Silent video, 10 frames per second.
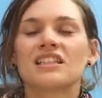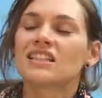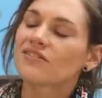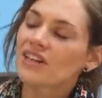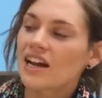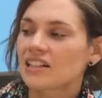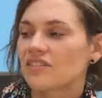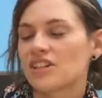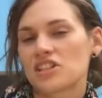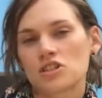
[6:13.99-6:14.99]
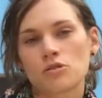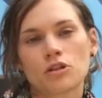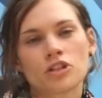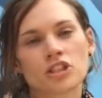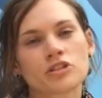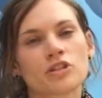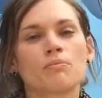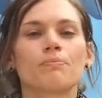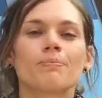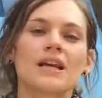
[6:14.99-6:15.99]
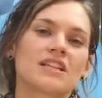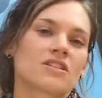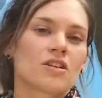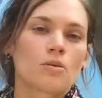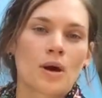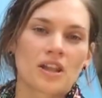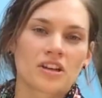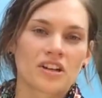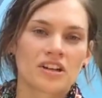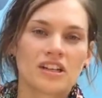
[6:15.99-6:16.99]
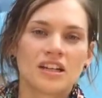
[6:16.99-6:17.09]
different activities to do with your children based on the weather.